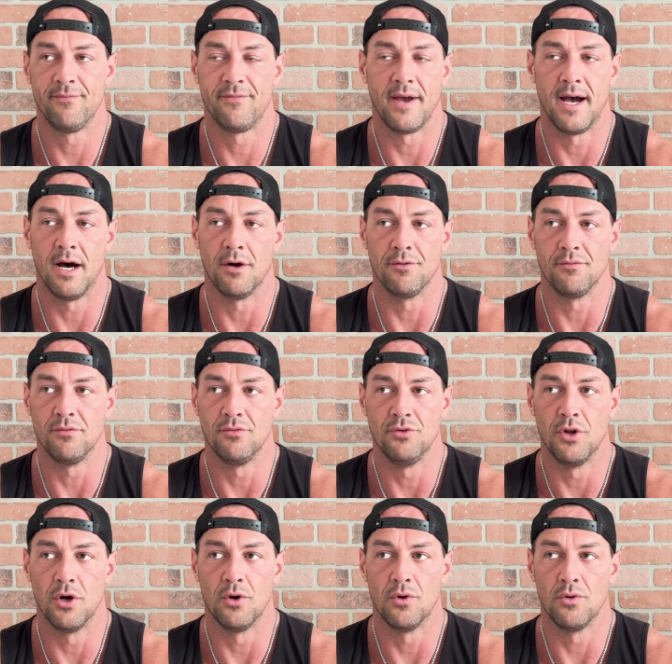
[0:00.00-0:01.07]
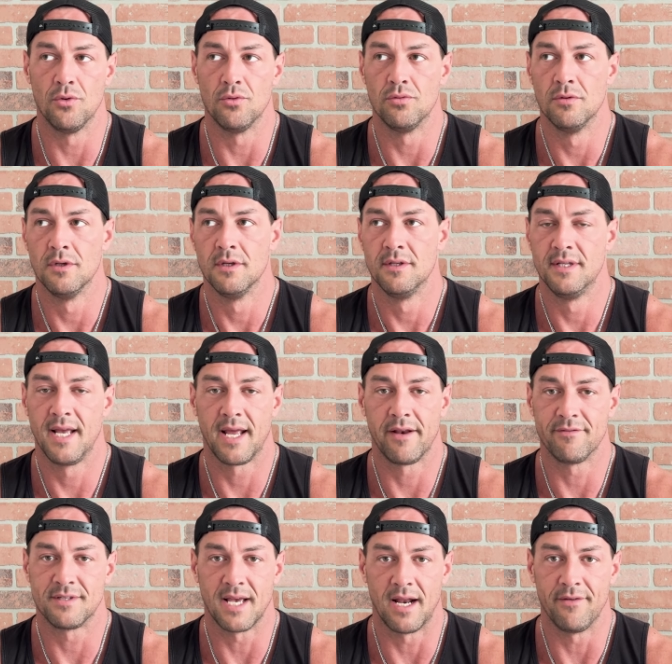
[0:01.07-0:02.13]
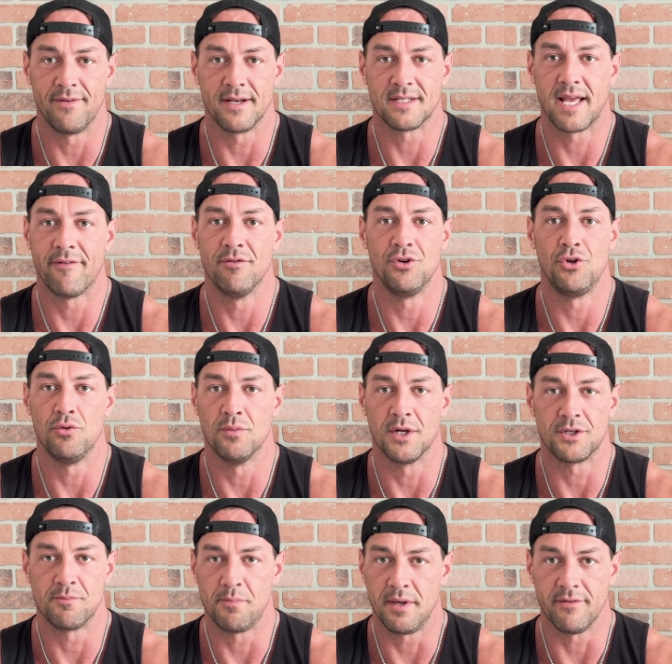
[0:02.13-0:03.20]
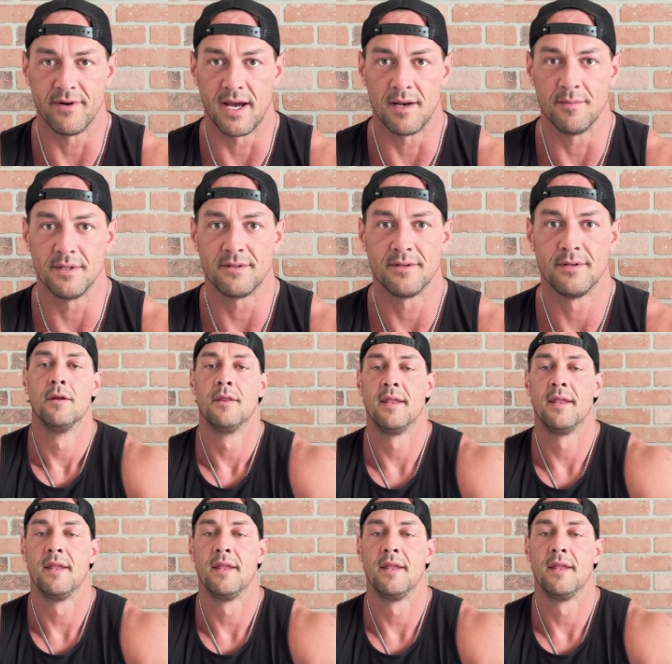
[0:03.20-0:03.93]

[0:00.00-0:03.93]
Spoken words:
found no negative side effects having too much B vitamins.